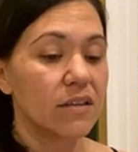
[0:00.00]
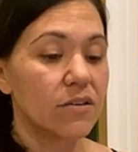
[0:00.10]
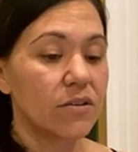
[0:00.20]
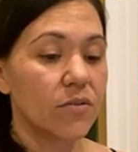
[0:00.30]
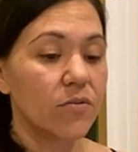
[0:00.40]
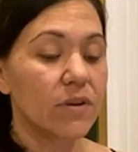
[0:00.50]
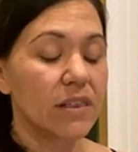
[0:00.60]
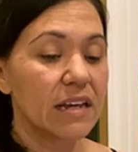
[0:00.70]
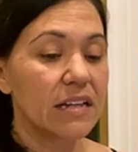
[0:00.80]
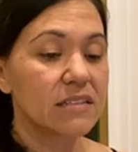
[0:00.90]
you know,
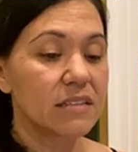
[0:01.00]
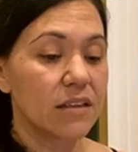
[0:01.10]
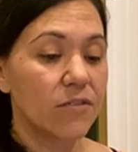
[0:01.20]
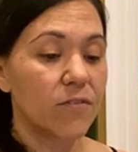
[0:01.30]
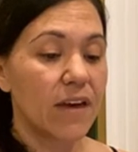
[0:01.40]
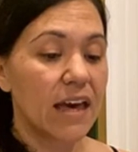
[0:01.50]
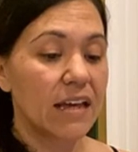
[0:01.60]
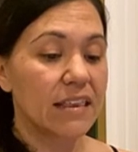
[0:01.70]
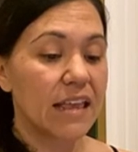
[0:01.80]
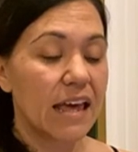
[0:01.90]
relate to the
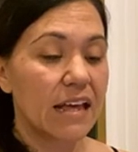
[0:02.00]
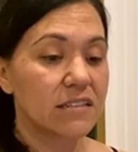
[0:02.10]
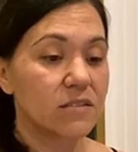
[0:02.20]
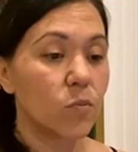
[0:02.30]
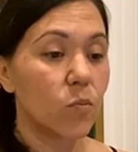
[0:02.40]
fact that